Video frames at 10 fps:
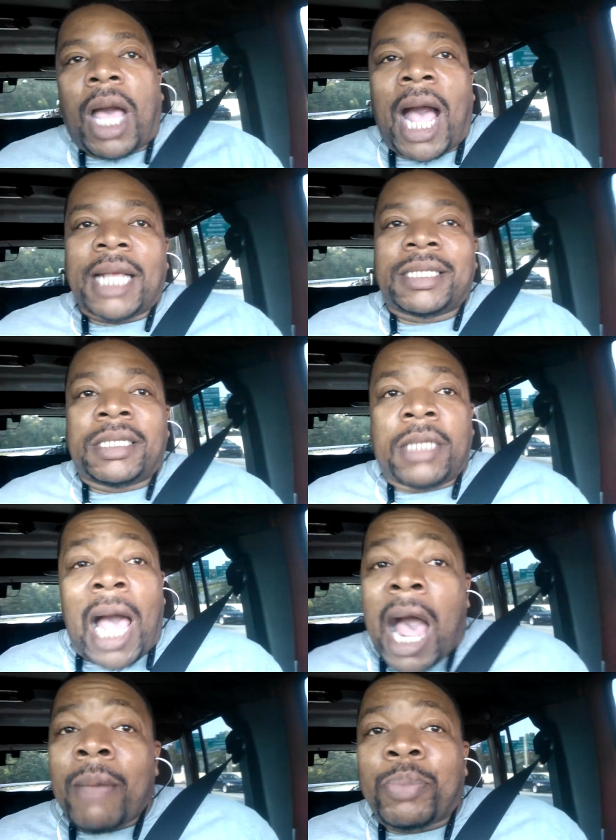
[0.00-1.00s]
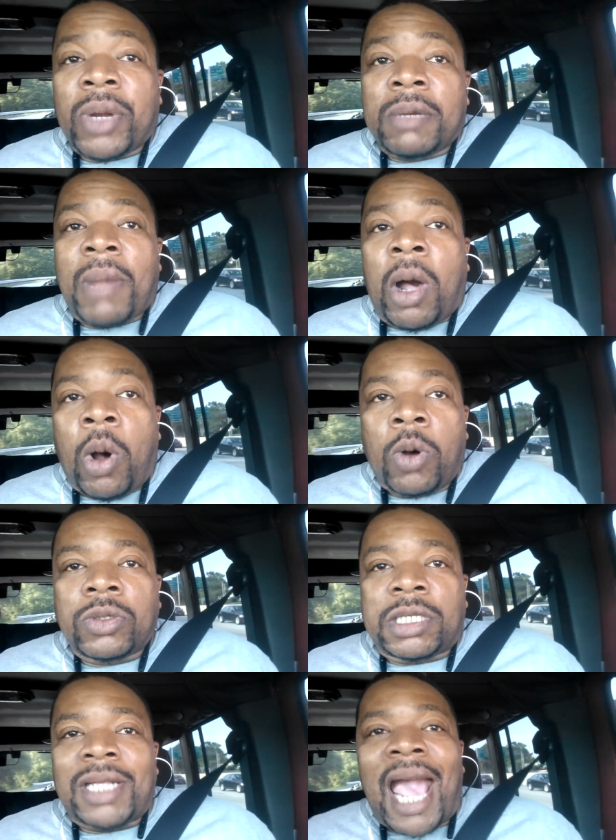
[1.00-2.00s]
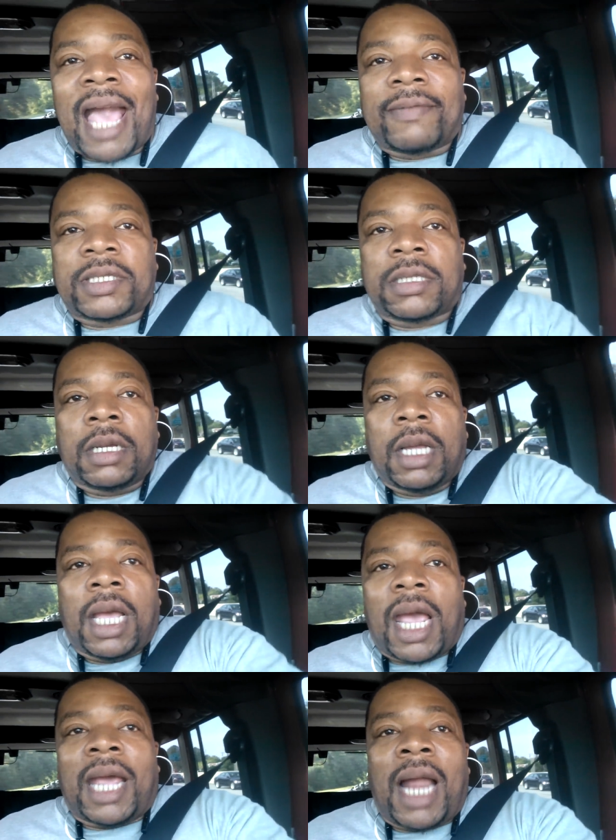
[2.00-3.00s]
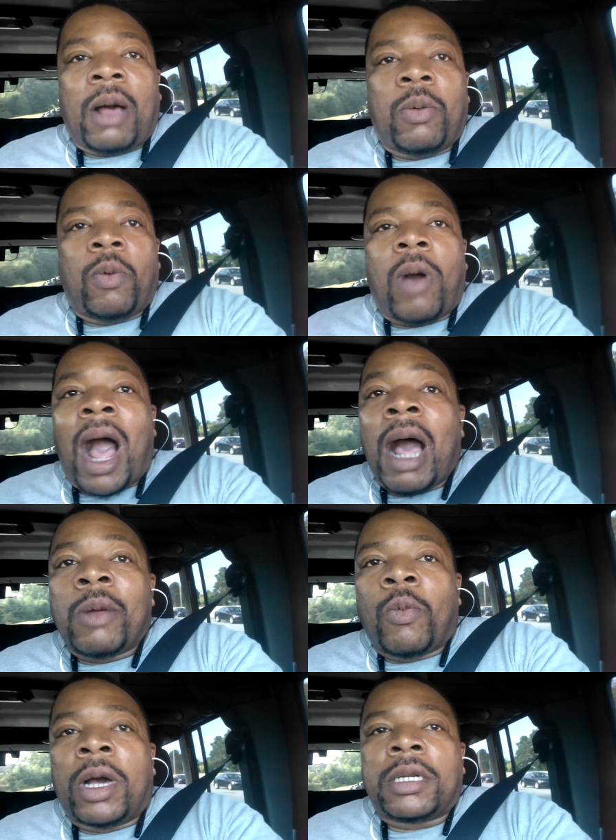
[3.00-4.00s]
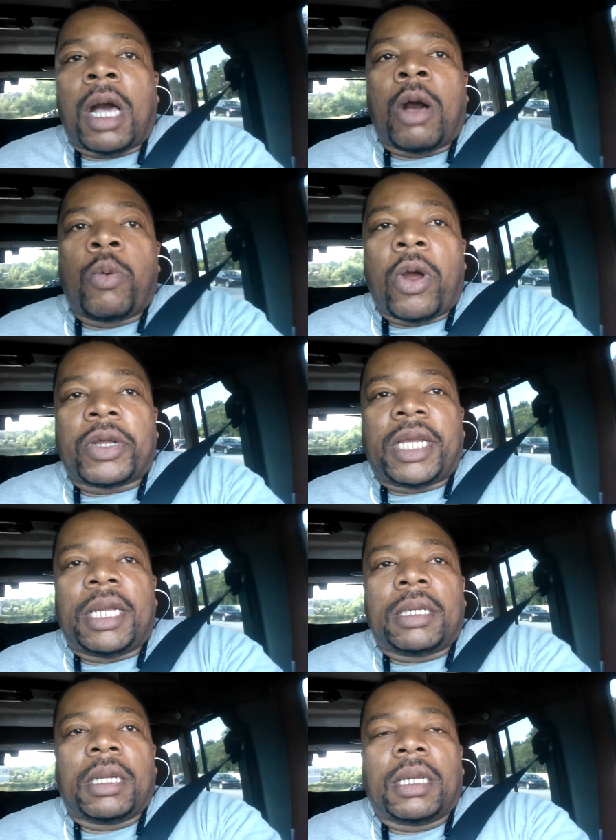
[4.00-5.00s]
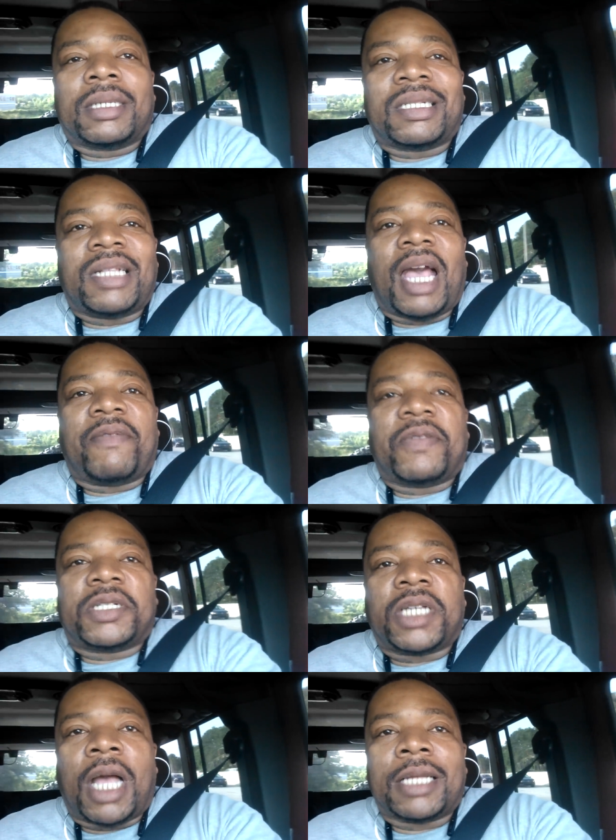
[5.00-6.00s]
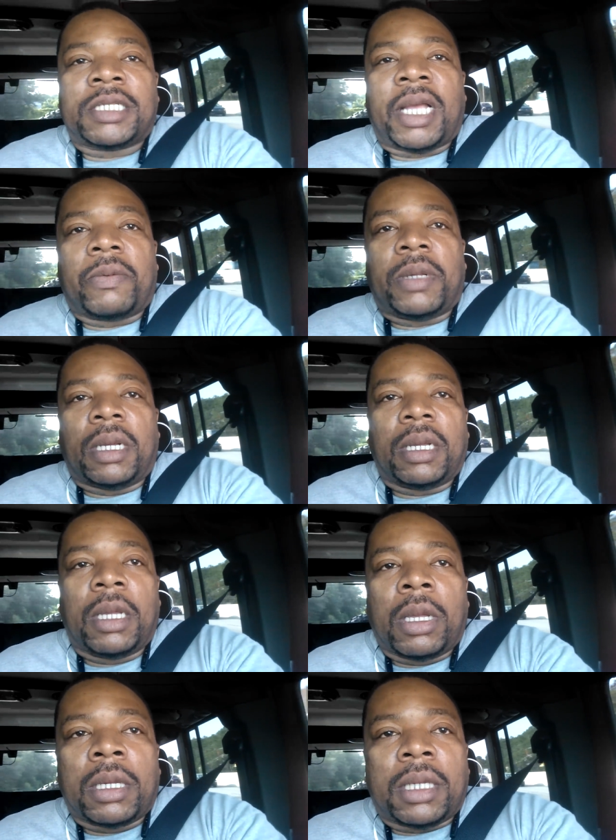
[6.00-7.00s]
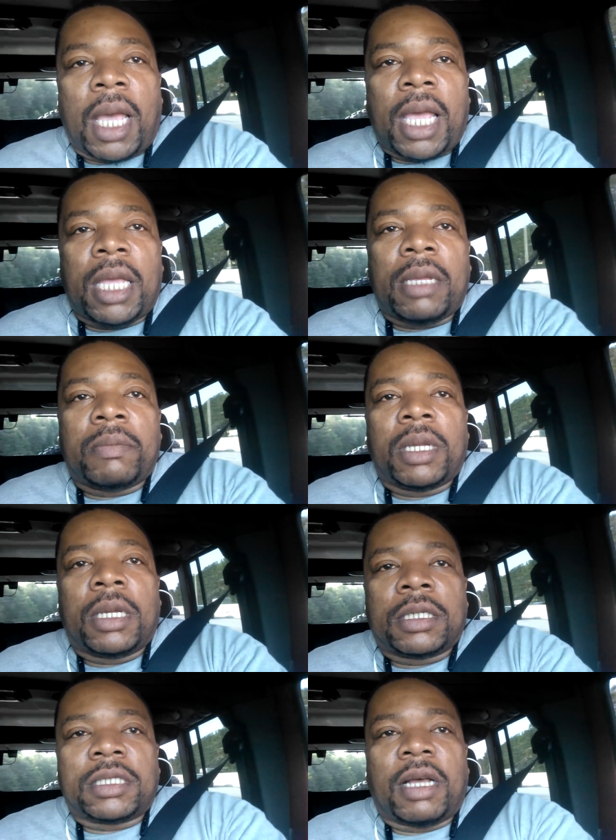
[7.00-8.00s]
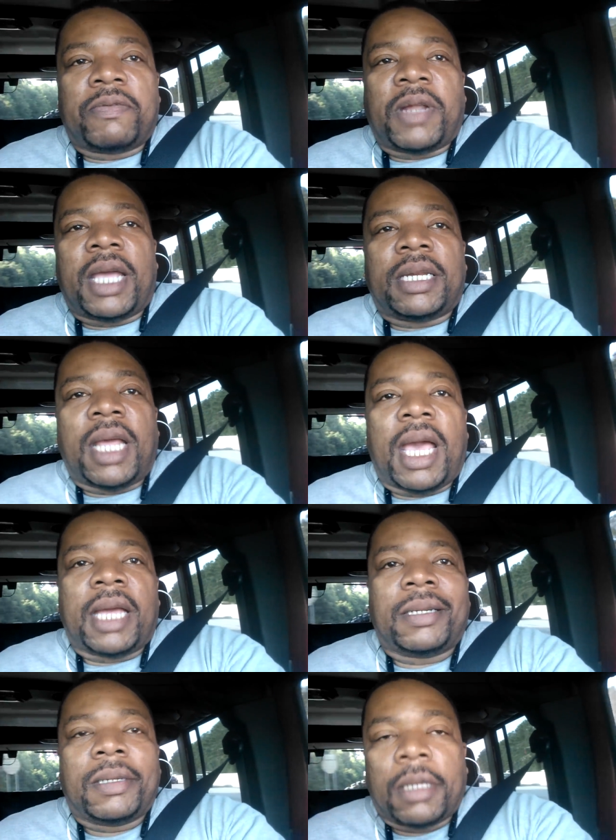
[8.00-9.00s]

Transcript: I, I breed my own staffs, and I I want a working Staffordshire Terrier, game stuff like that.